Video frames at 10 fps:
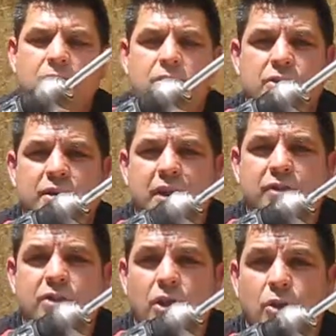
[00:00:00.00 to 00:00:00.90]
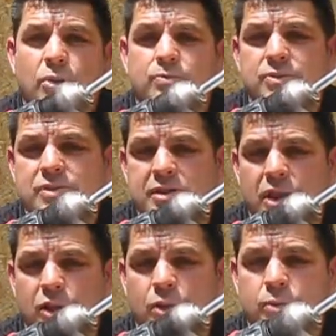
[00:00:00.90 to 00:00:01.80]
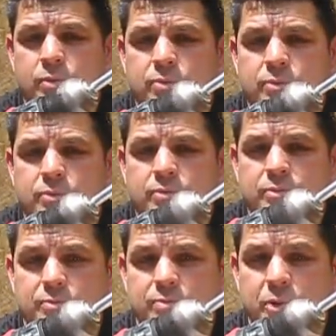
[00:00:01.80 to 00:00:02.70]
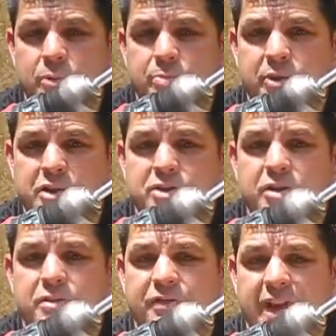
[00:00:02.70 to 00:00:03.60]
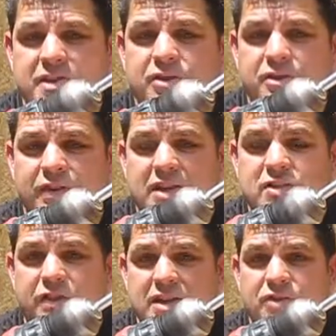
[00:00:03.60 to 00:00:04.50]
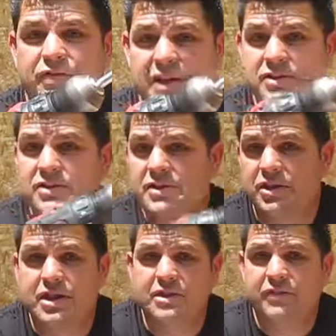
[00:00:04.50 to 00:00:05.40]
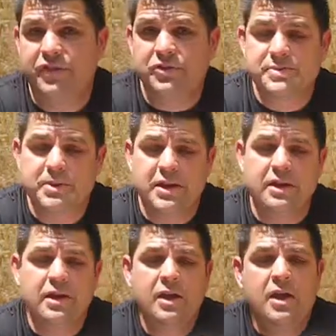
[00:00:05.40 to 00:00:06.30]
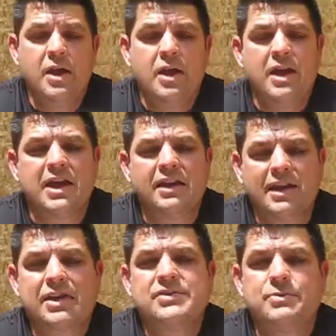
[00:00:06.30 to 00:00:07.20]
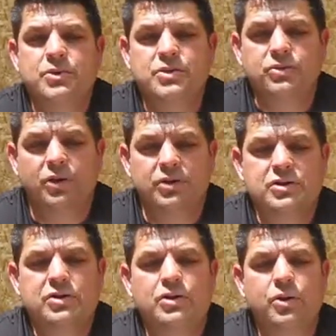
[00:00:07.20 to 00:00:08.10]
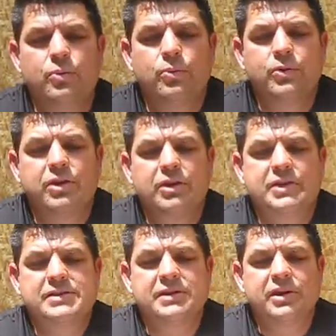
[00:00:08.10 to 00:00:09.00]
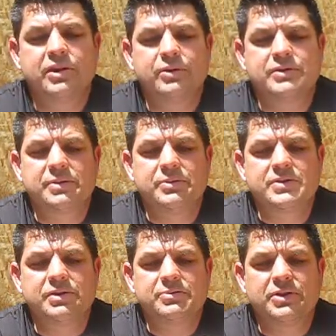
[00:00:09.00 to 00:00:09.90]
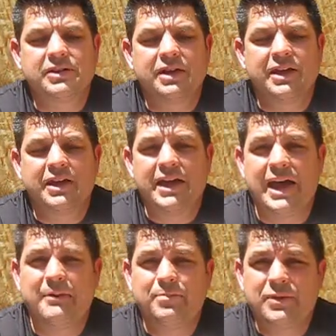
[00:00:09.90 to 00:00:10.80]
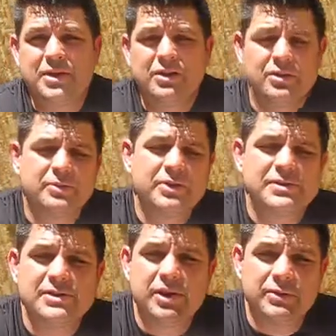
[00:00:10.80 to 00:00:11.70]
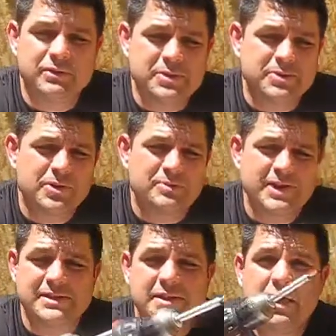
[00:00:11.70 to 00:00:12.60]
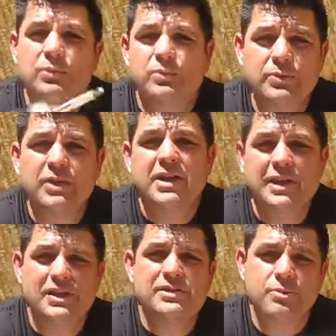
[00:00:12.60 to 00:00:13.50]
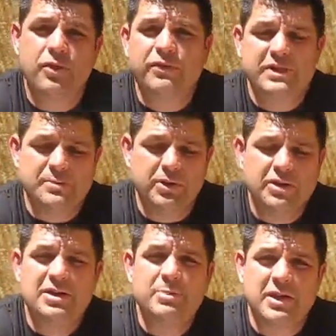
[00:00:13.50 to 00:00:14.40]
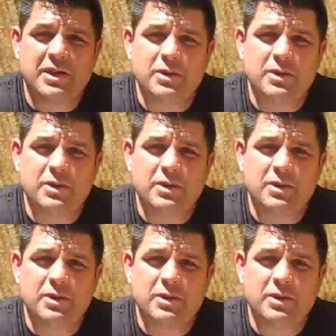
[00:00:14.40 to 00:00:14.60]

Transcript: you can have it go slow, a little more pressure, faster, faster, faster, faster, until you get to full speed. It allows you control. You can go really slow, in certain there, like that. You can go real slow in some circumstances. It really allows you more flexibility depending